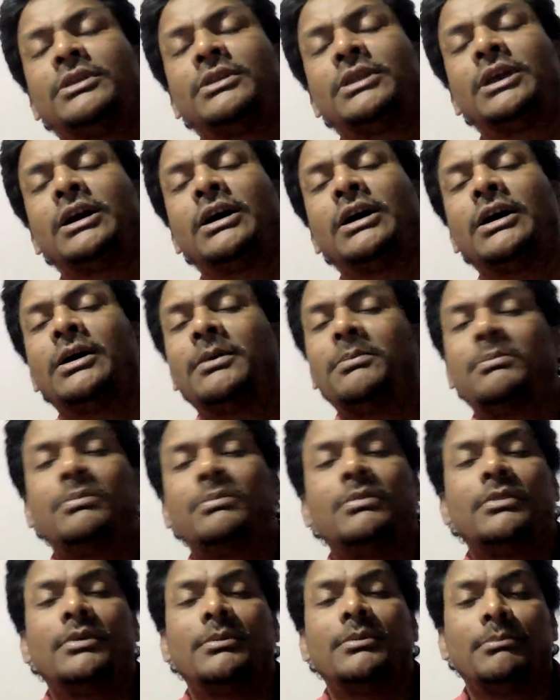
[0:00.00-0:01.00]
the
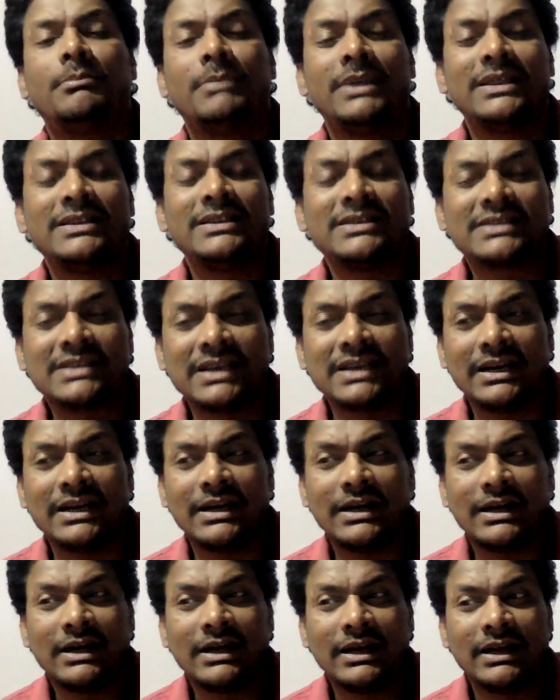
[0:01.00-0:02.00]
means
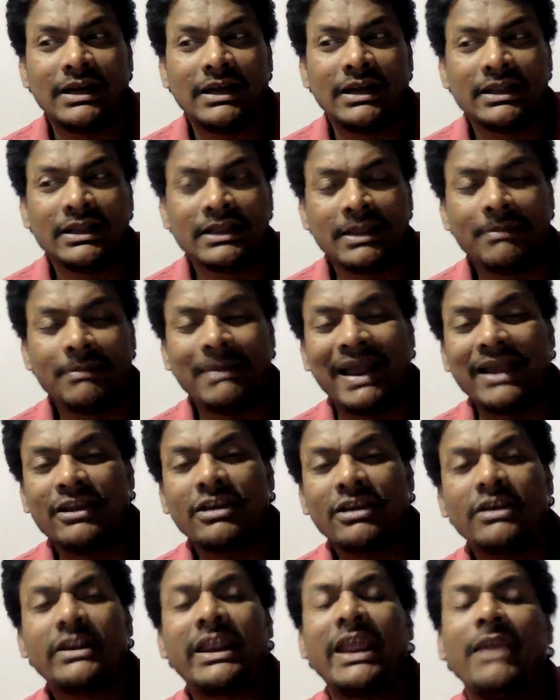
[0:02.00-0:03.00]
the
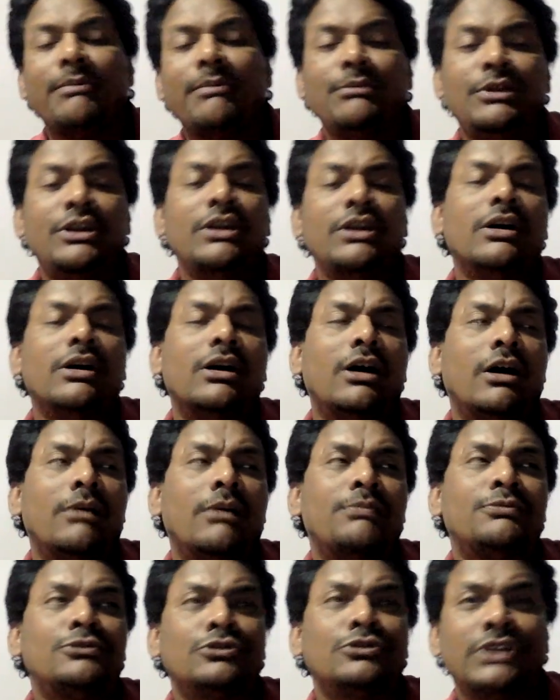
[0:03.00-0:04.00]
matter came here
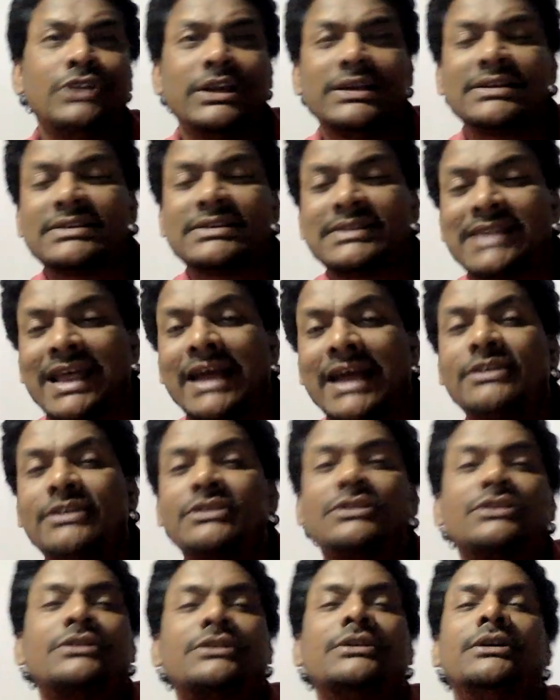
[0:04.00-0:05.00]
up to this
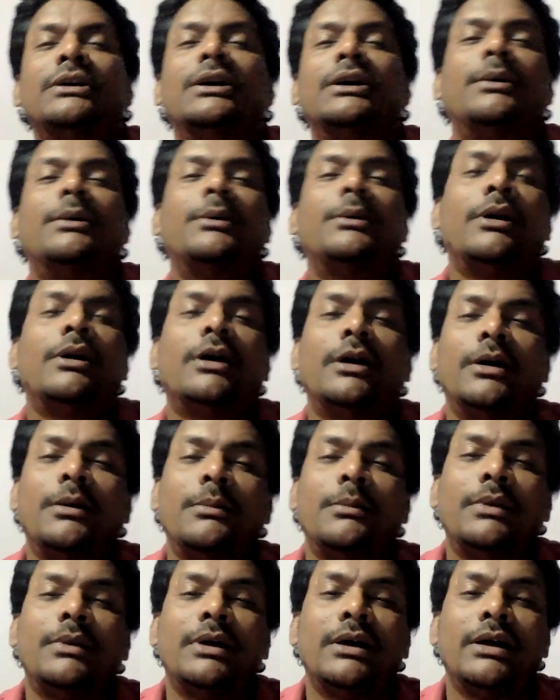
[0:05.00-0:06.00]
that
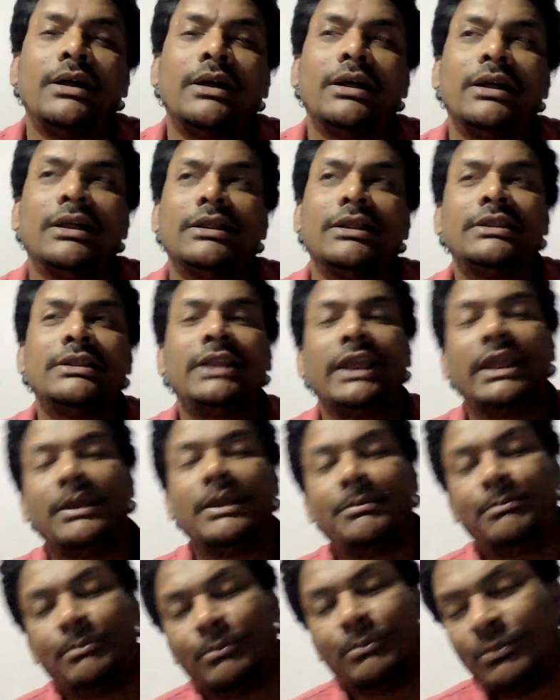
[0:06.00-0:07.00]
um,
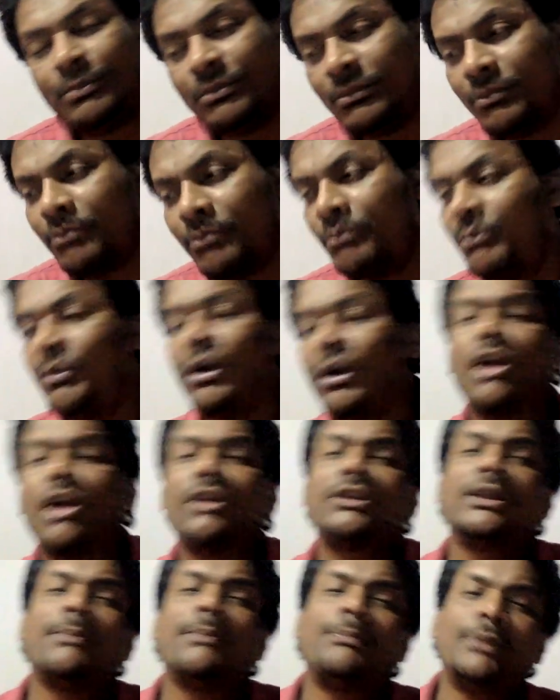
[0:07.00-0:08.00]
they
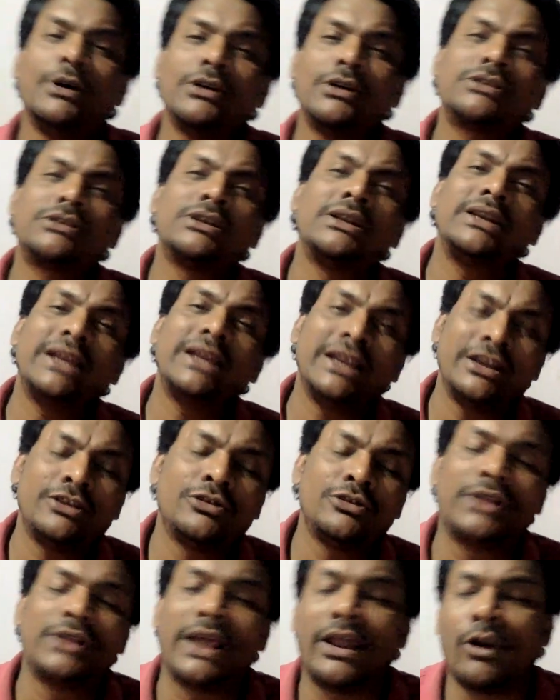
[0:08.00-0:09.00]
brought the person
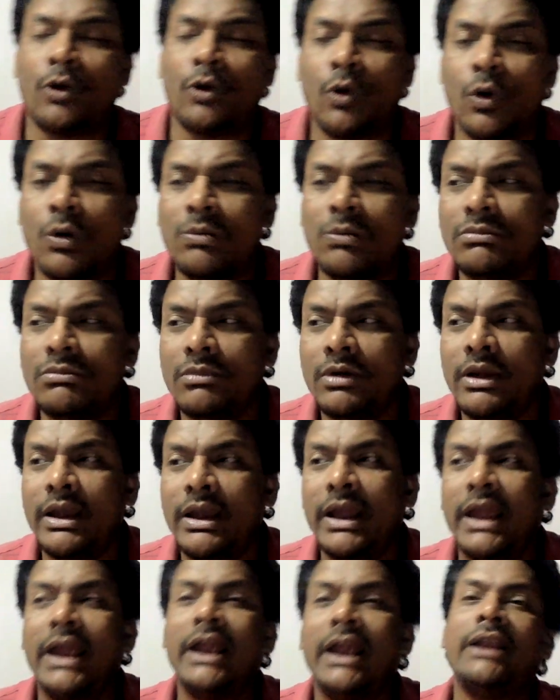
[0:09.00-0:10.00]
into their home
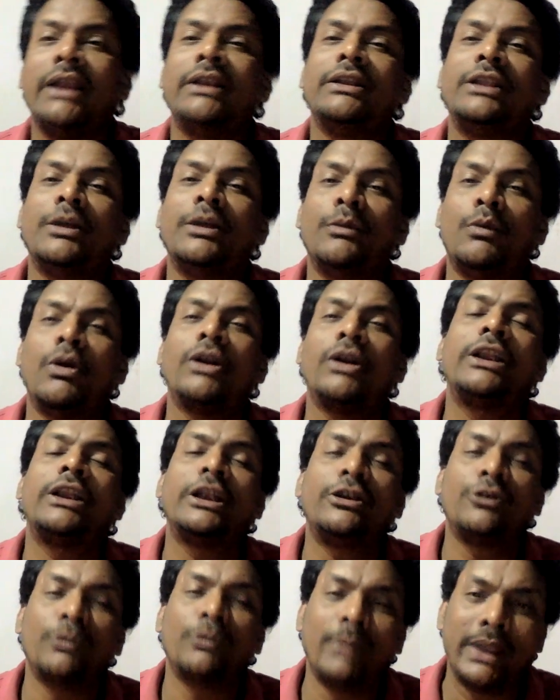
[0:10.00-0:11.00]
and they
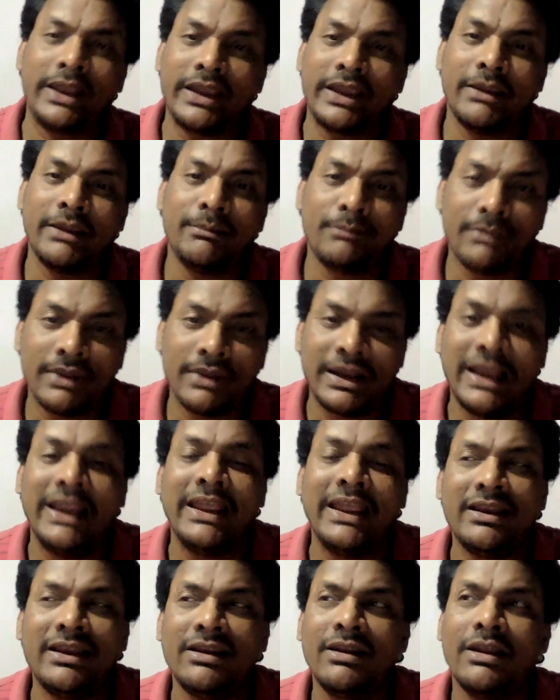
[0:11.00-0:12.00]
wanted to make him
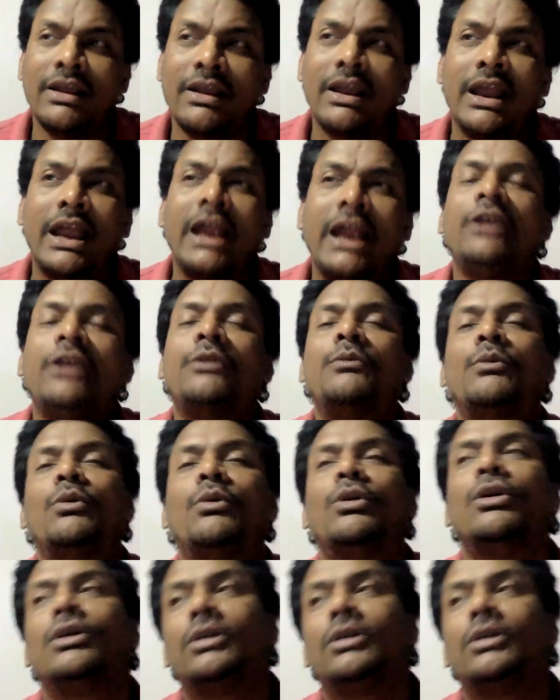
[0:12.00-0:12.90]
clean and